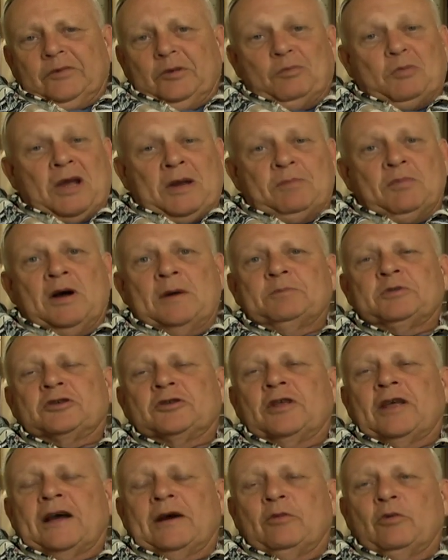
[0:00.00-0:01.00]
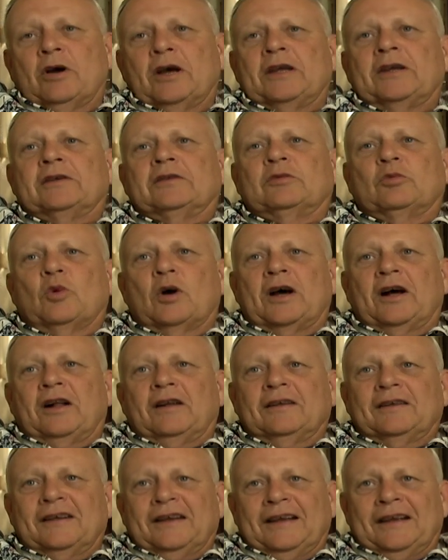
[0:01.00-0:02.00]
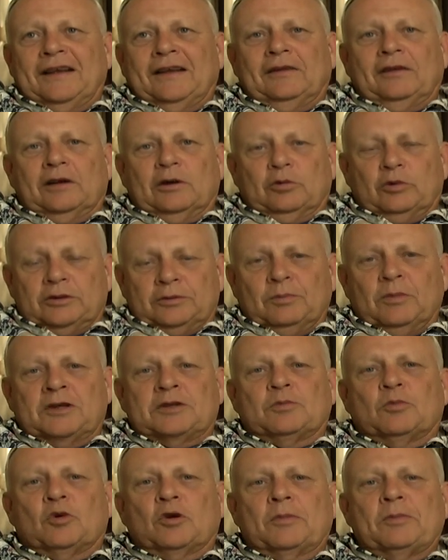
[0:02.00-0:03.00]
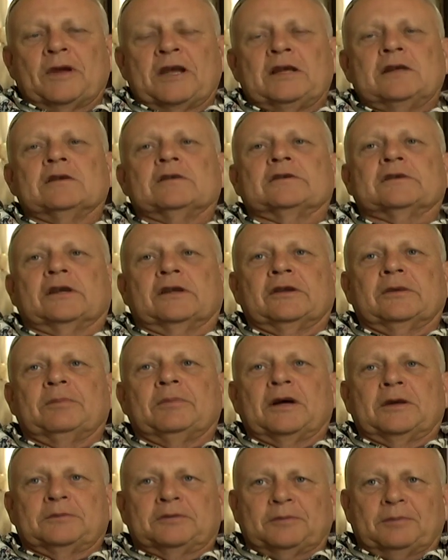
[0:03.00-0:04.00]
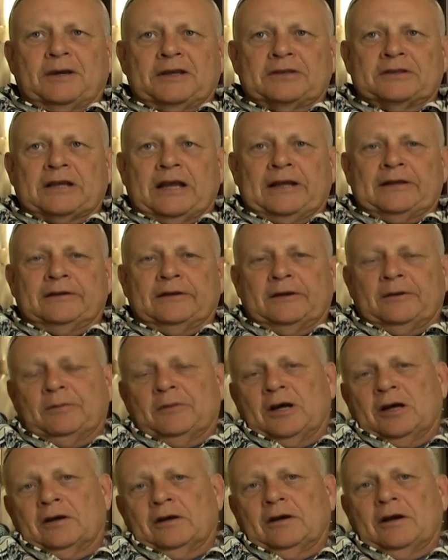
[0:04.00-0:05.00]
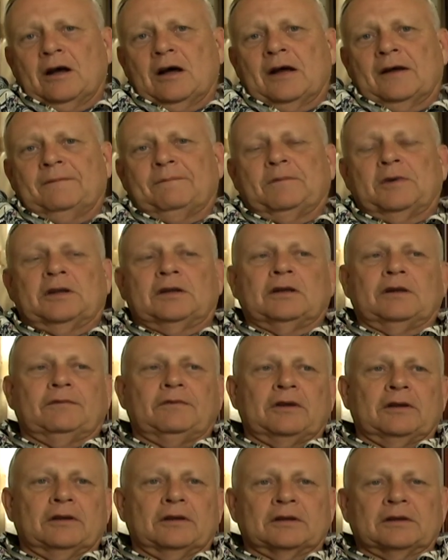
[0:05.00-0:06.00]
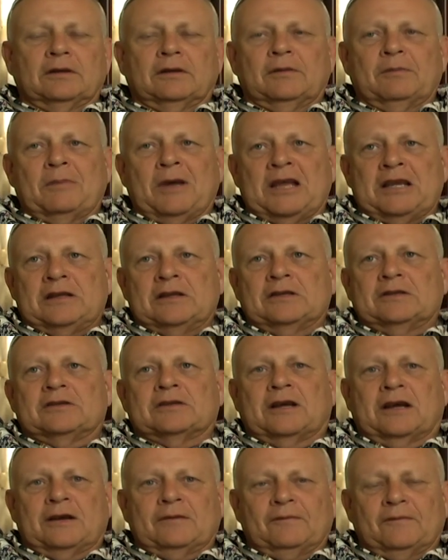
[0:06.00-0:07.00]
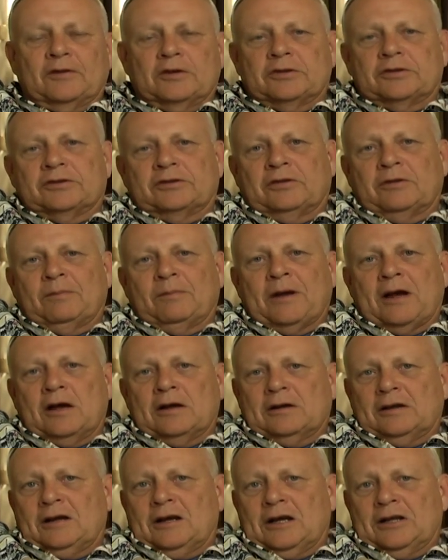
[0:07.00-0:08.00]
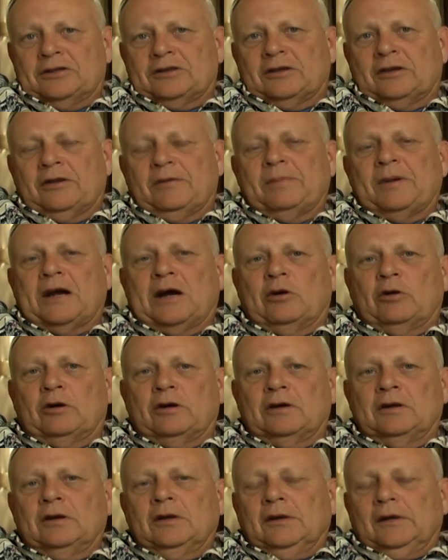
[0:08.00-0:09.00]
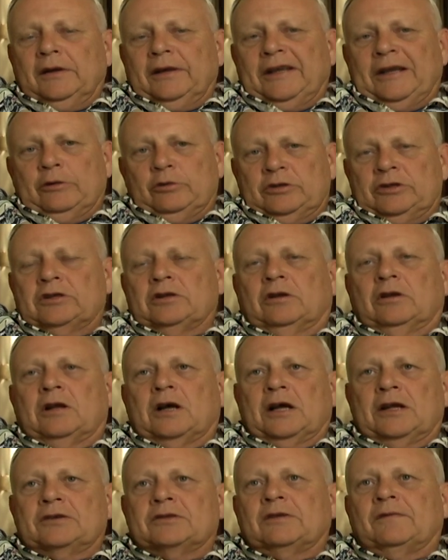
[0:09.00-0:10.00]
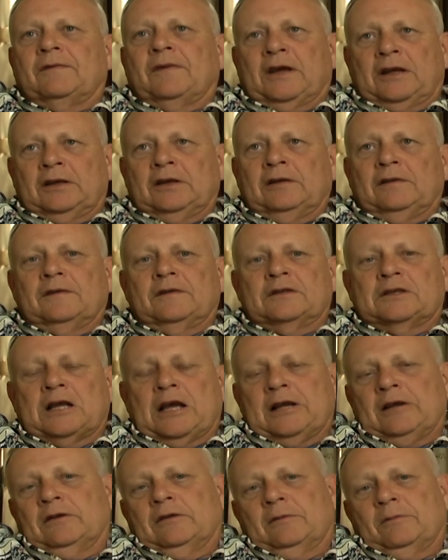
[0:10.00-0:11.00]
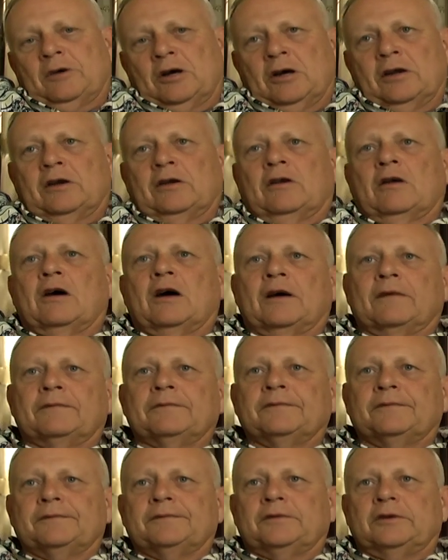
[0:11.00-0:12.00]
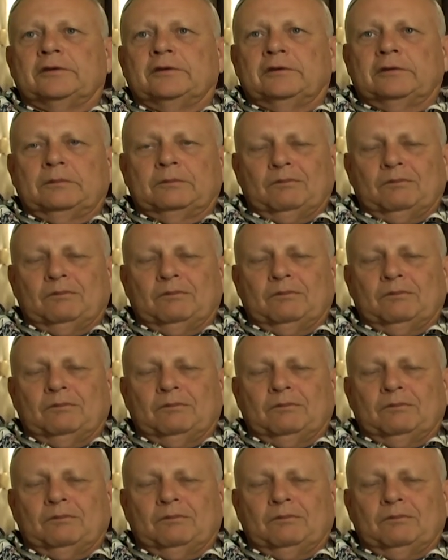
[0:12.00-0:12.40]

big pumps are that way as well. And there was much more maintenance on the pumps by cycling them on and off. But if you looked at the maintenance on them versus the power, cost of the power, it was still cost effective to cycle them on and off to